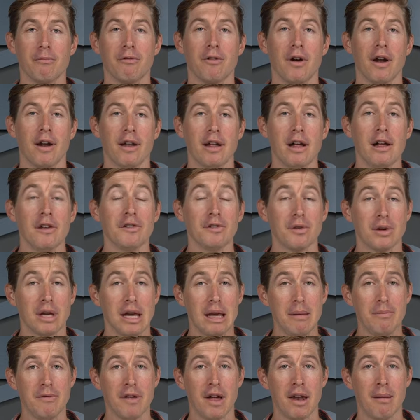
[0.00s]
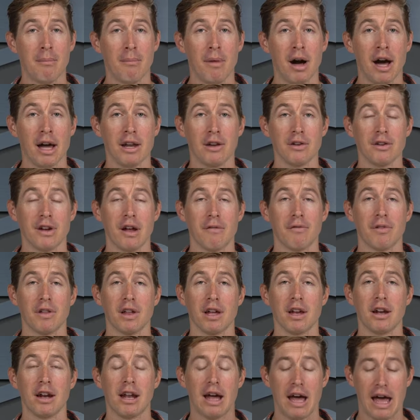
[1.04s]
front. So keep that in mind. You're definitely
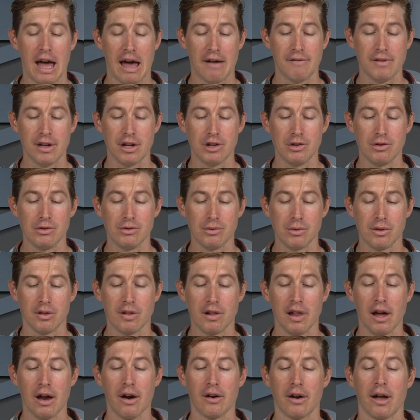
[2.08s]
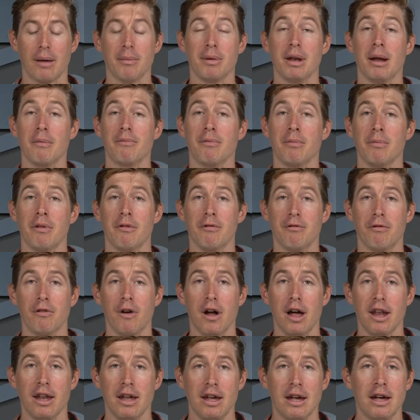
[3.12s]
gonna not have issues with glare coming up from the
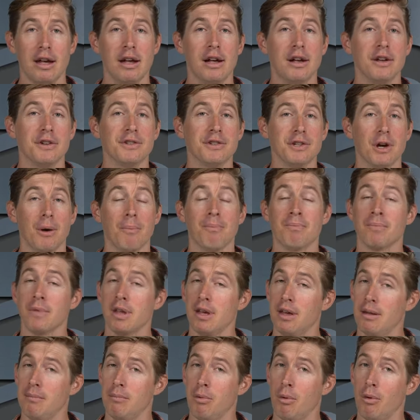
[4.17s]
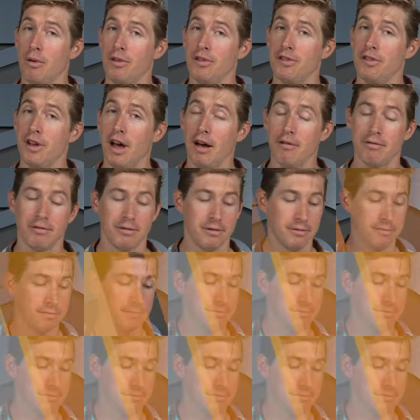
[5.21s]
front. So, important stuff.